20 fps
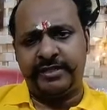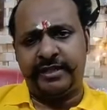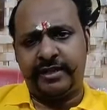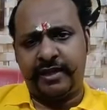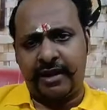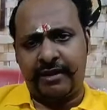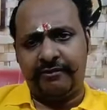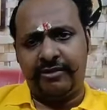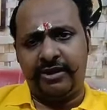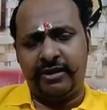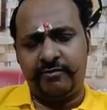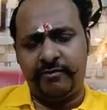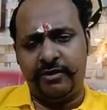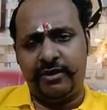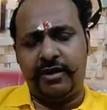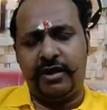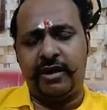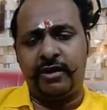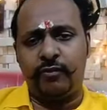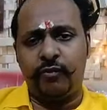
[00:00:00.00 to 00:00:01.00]
that are
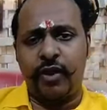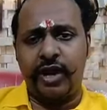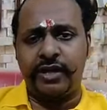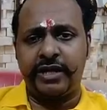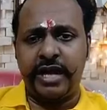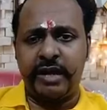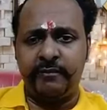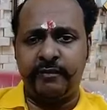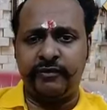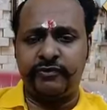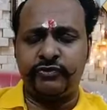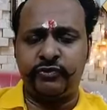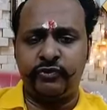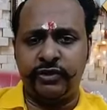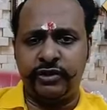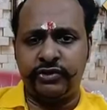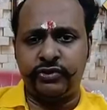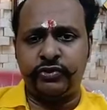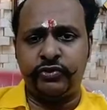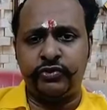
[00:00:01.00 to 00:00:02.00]
available and what type of
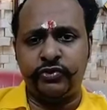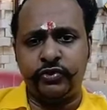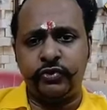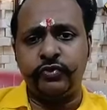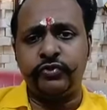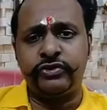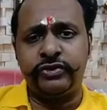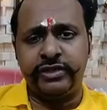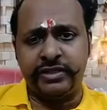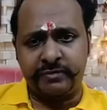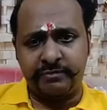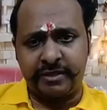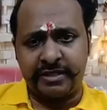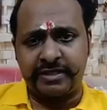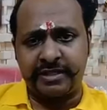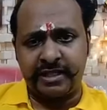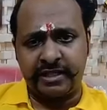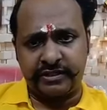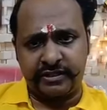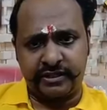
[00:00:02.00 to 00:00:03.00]
students should choose these
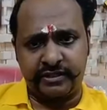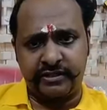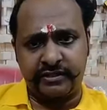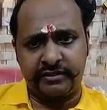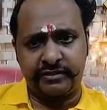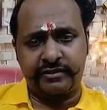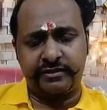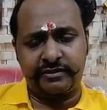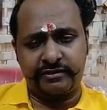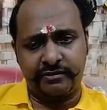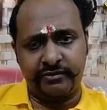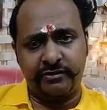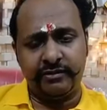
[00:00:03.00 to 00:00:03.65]
specializations.